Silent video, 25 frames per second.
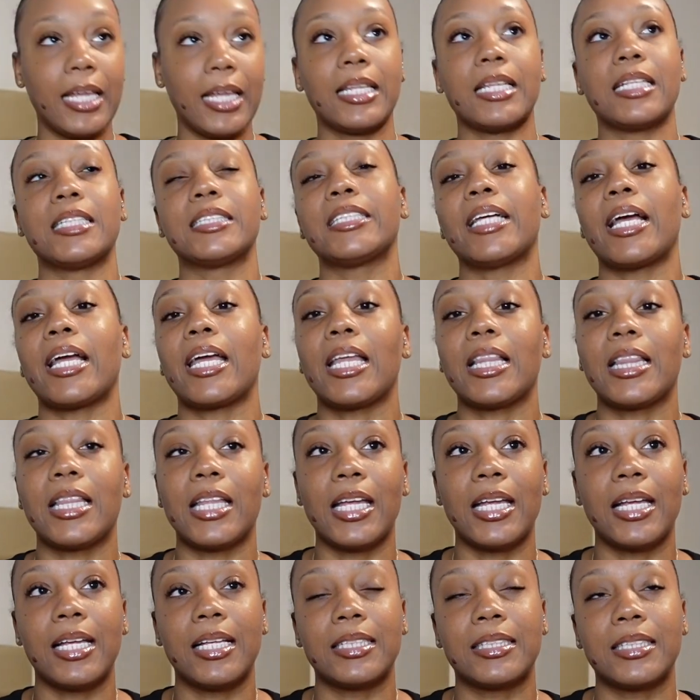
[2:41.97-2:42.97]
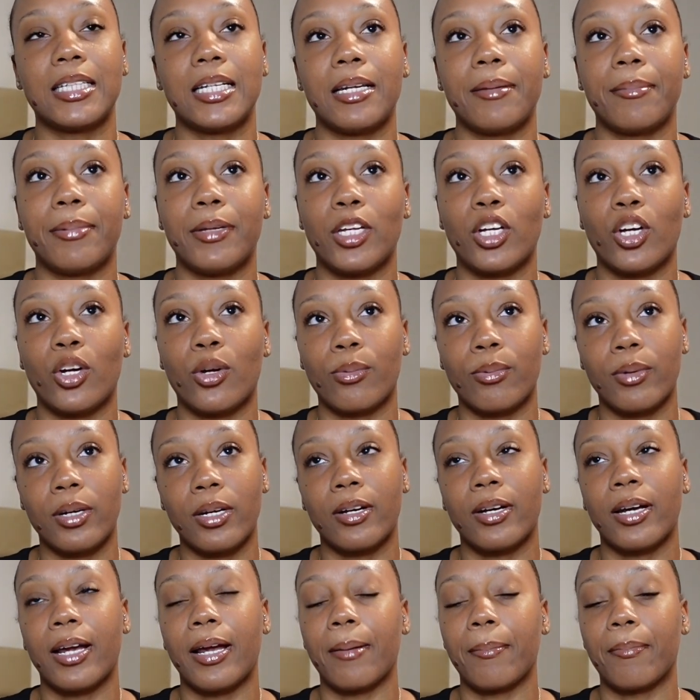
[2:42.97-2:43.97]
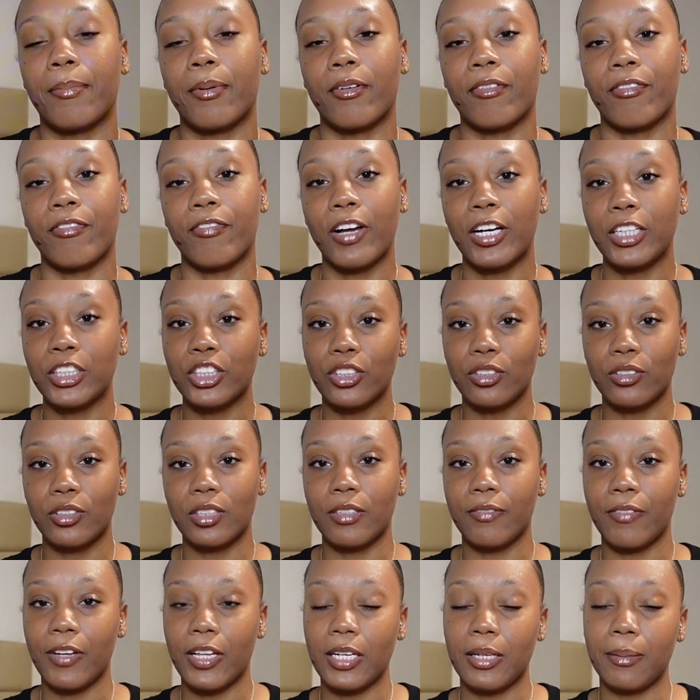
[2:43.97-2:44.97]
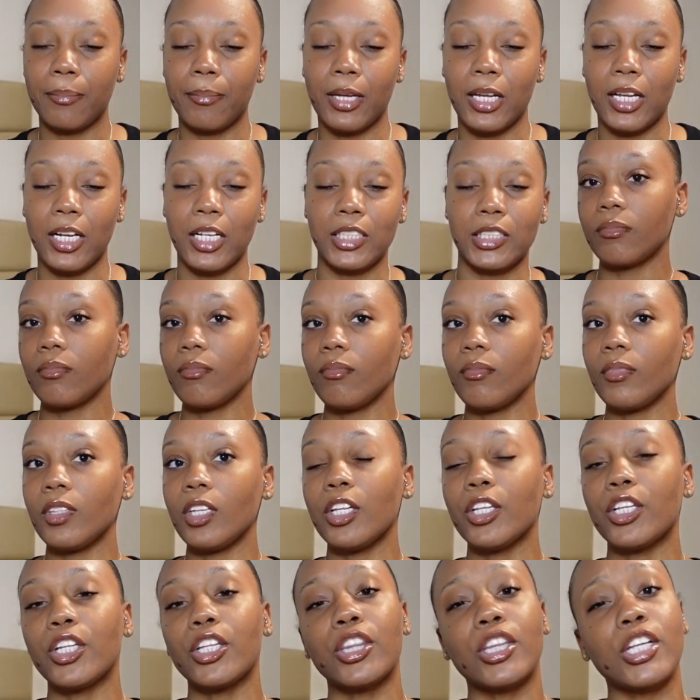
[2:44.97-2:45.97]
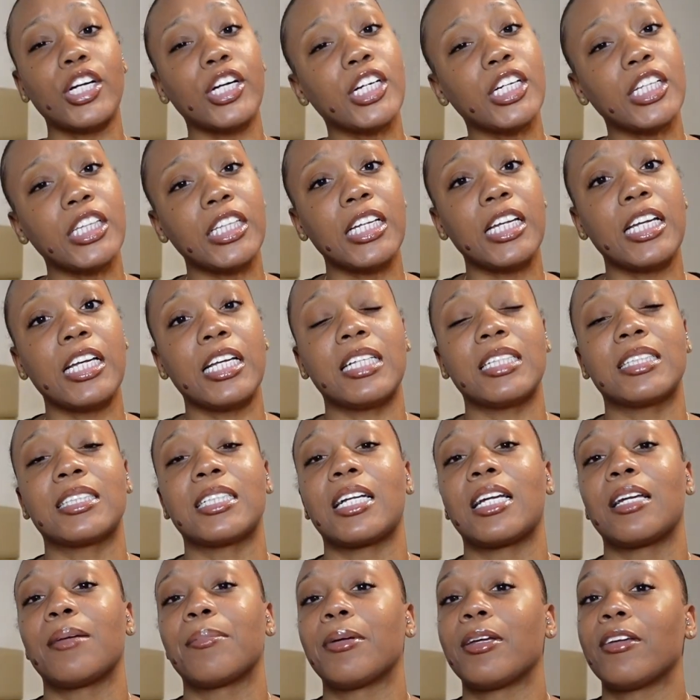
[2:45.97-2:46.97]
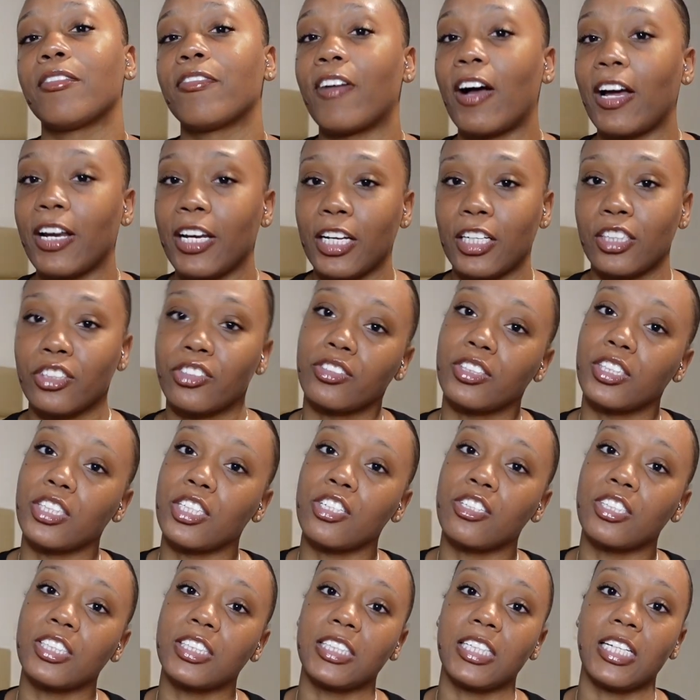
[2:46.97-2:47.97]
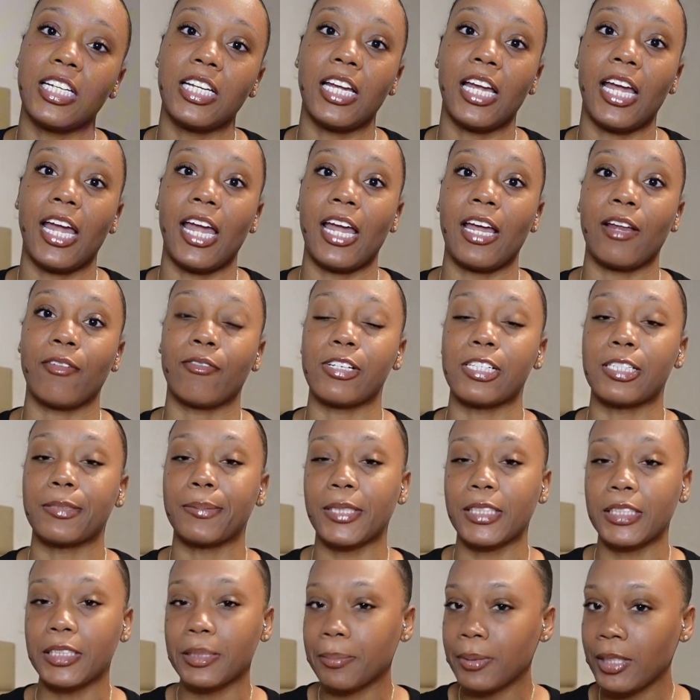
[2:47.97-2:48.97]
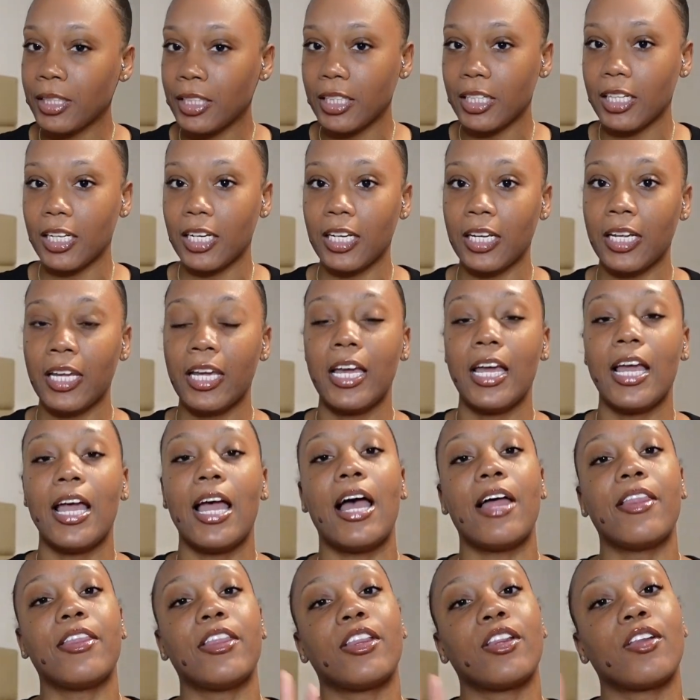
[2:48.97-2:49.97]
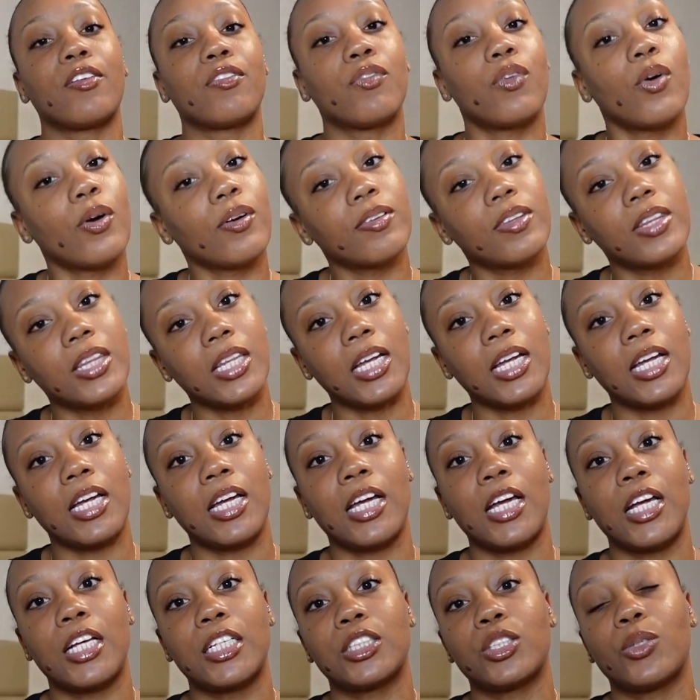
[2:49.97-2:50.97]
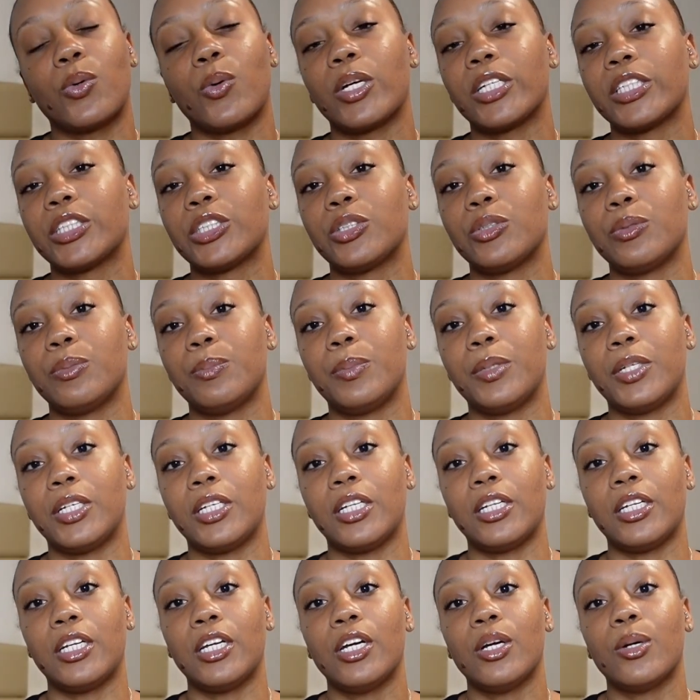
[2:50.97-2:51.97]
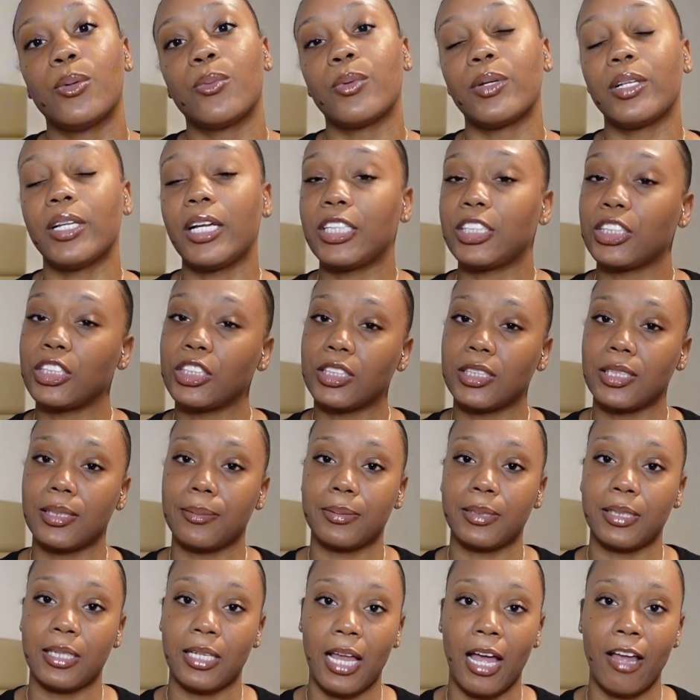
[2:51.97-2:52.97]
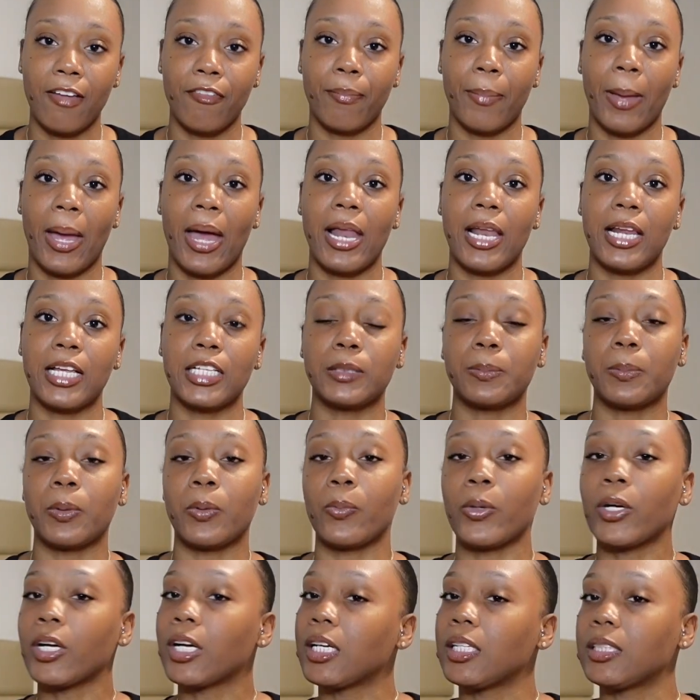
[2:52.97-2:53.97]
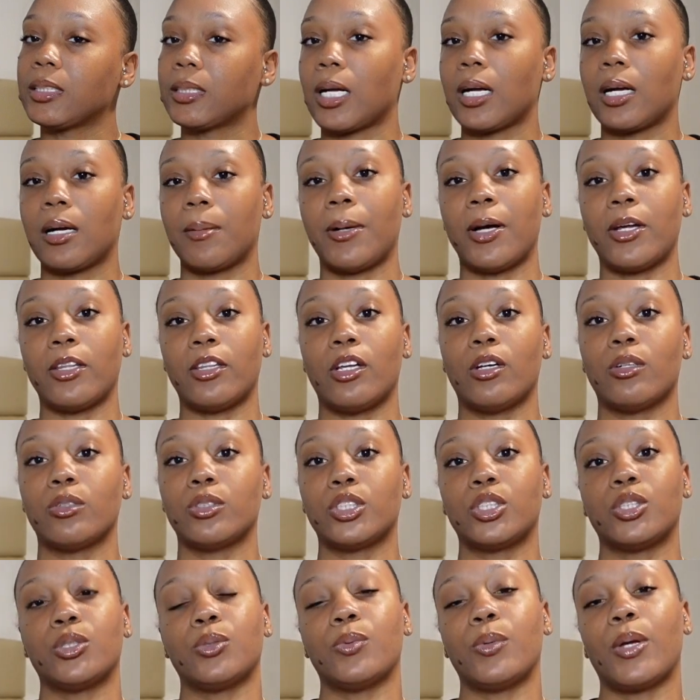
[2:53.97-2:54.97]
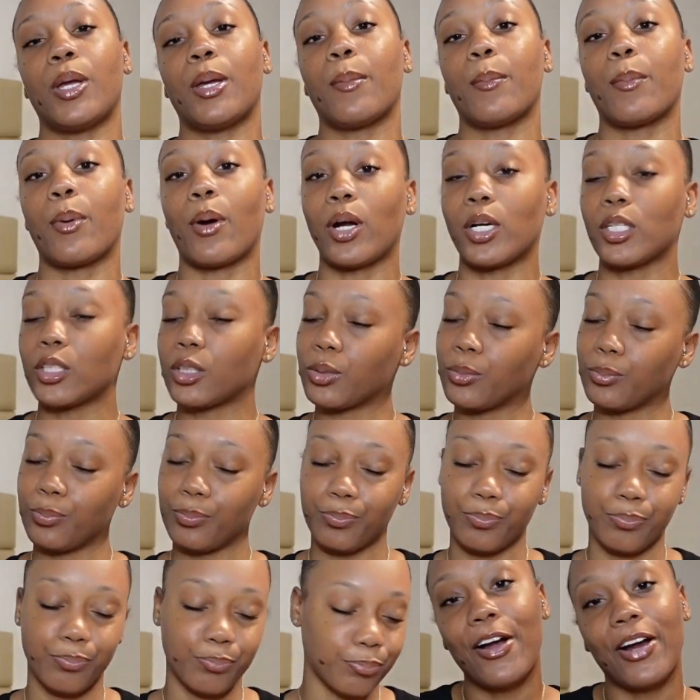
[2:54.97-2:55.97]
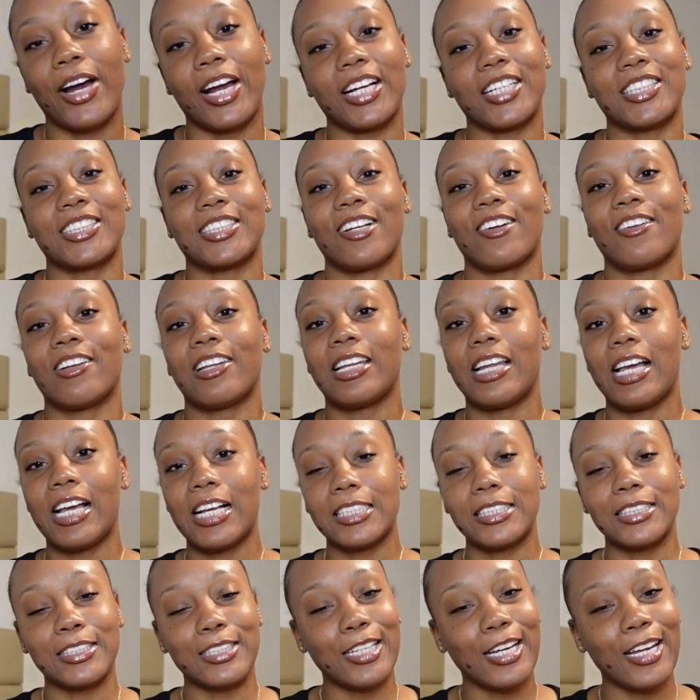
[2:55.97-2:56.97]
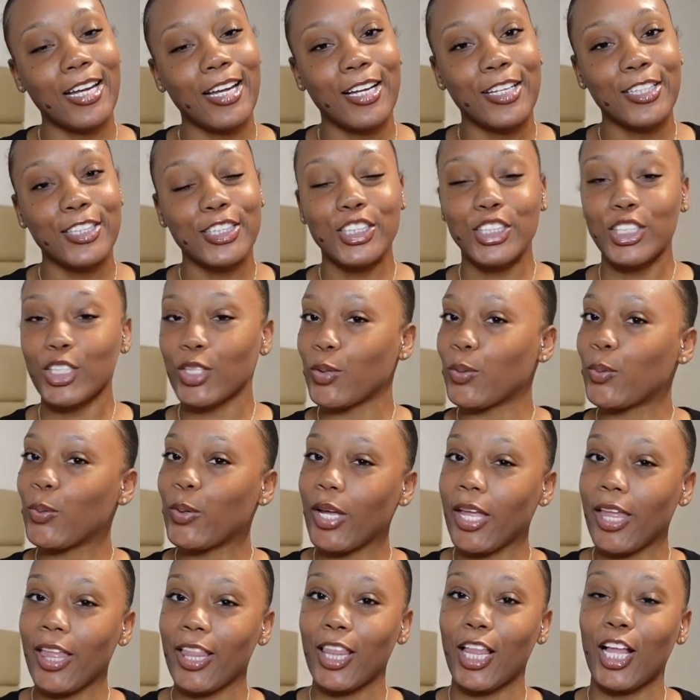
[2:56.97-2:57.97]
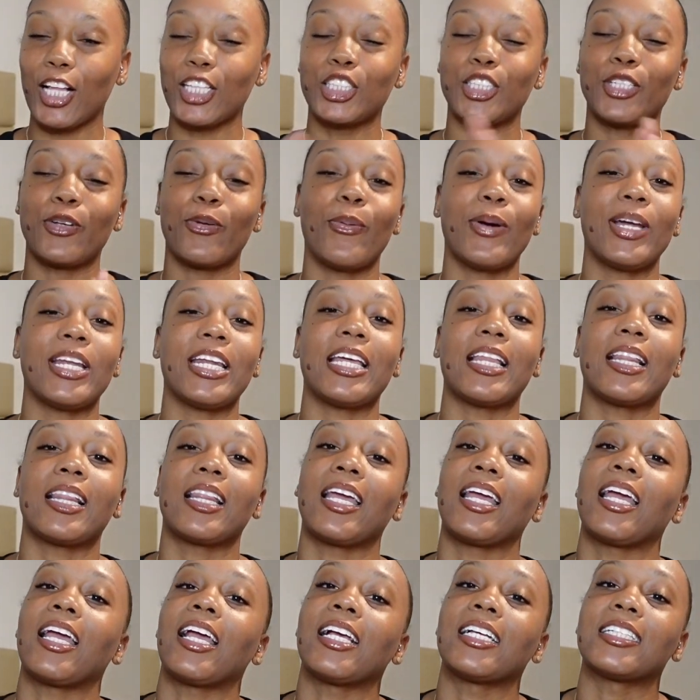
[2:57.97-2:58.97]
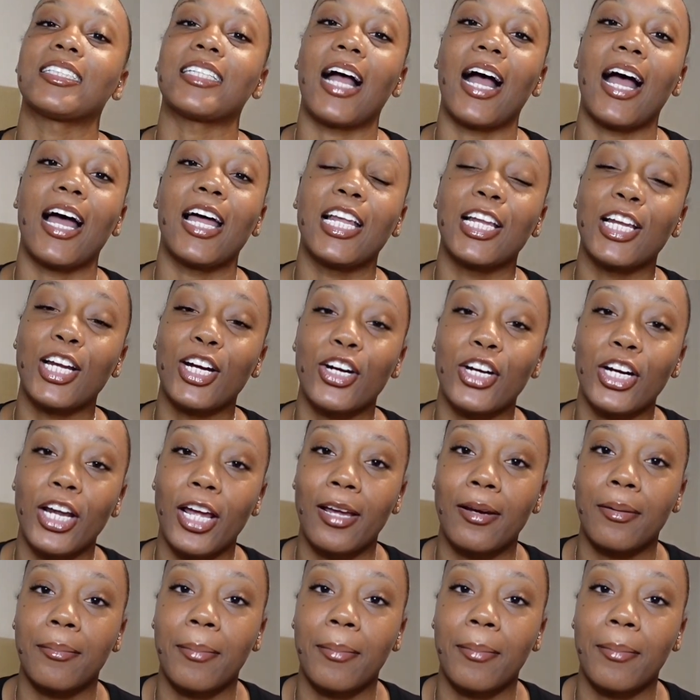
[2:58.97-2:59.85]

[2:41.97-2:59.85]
The second thing is gonna be career and professional development. The third thing is gonna be financial literacy and responsibility. And then the fourth thing is going to be relationships and life balance, but we're gonna talk about those 2 in part 2. All right, so let's get into it. 20 things I learned in